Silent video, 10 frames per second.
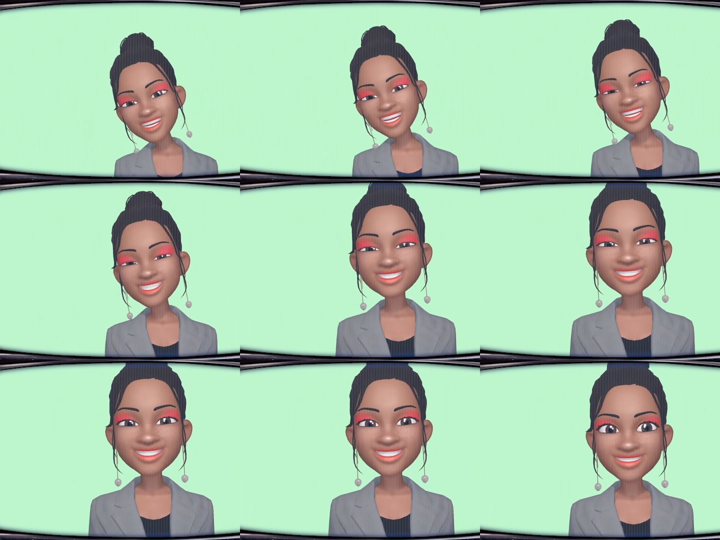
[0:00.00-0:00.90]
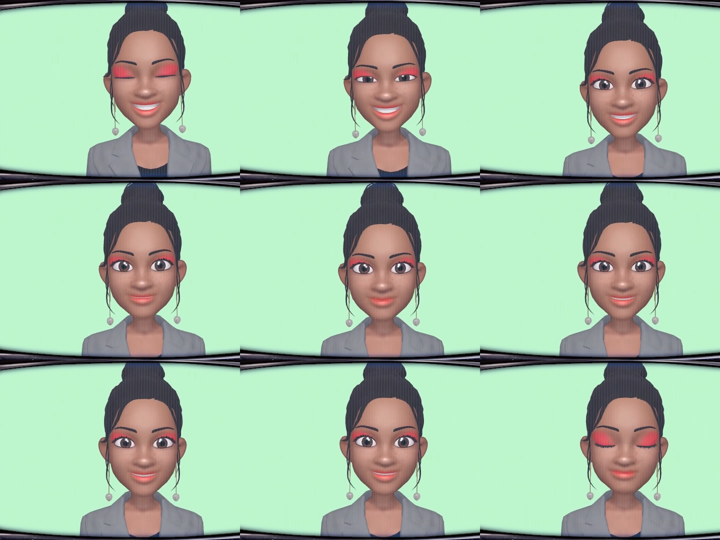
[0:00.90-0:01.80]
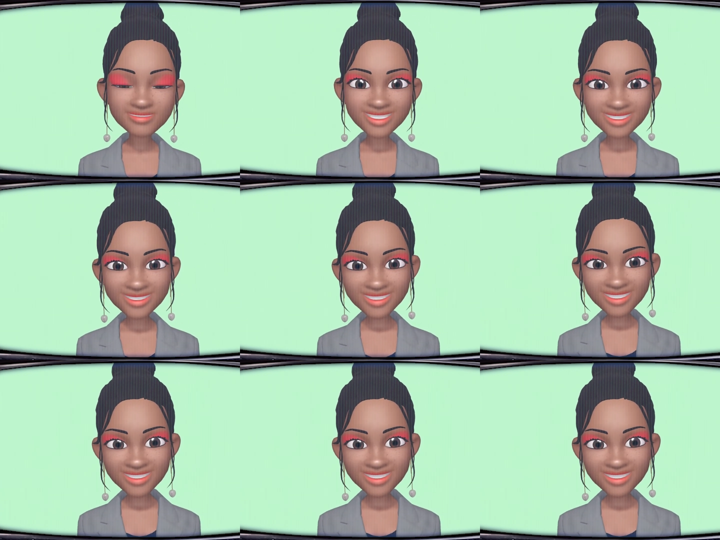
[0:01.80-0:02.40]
a series where I take people through the process